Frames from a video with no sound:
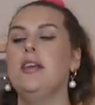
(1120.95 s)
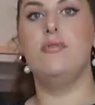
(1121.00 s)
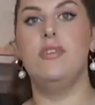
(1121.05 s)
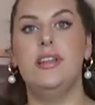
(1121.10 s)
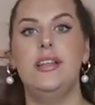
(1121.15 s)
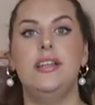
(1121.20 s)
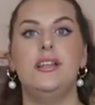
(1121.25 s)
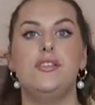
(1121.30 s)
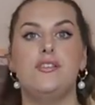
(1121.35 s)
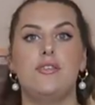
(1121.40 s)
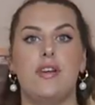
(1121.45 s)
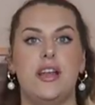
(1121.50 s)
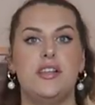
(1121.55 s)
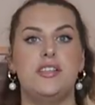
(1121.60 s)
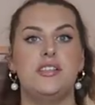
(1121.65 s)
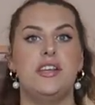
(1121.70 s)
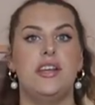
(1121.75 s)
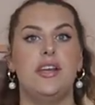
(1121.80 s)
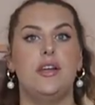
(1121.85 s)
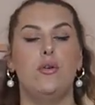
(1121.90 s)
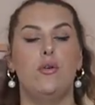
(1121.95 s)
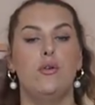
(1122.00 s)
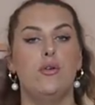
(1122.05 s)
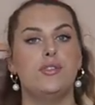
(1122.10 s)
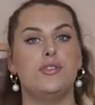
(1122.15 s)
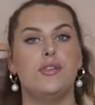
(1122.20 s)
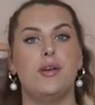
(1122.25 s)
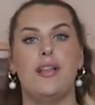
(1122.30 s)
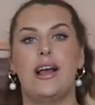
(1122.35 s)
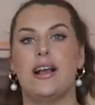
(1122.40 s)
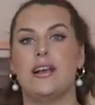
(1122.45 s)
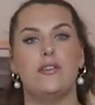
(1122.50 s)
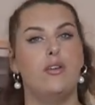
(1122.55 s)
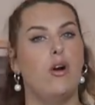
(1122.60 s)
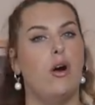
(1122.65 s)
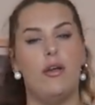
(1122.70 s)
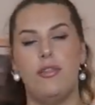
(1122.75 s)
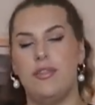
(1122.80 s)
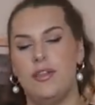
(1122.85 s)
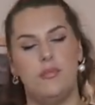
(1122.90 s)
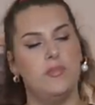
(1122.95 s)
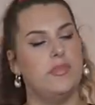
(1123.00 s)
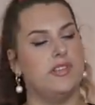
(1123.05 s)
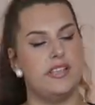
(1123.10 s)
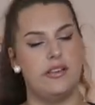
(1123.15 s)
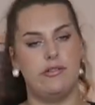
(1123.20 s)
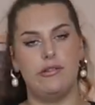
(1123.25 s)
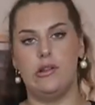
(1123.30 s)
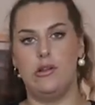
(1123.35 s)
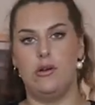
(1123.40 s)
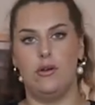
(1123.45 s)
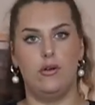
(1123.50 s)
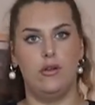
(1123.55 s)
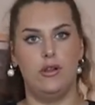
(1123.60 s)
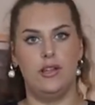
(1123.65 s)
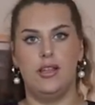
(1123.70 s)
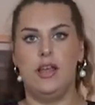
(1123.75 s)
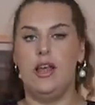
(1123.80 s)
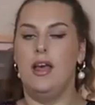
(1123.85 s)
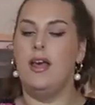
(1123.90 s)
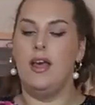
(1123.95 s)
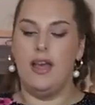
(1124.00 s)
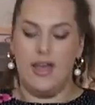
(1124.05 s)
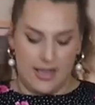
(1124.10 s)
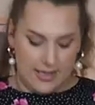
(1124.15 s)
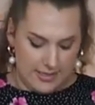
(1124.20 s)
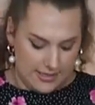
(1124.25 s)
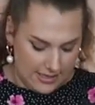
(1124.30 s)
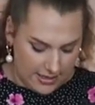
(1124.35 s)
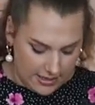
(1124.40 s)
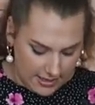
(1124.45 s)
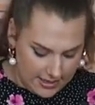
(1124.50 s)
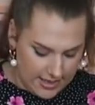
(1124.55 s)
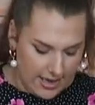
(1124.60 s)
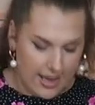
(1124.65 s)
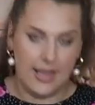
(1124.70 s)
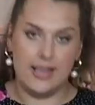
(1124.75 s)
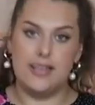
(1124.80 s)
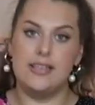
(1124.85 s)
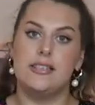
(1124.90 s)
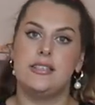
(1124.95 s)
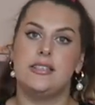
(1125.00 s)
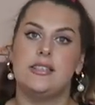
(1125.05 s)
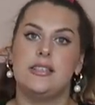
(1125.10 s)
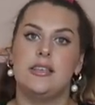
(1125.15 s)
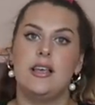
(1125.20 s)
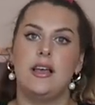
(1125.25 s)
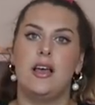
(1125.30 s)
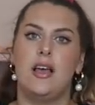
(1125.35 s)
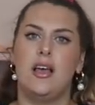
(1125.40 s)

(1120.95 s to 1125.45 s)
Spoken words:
Really stretchy and also like not a thin material at all. It's like a nice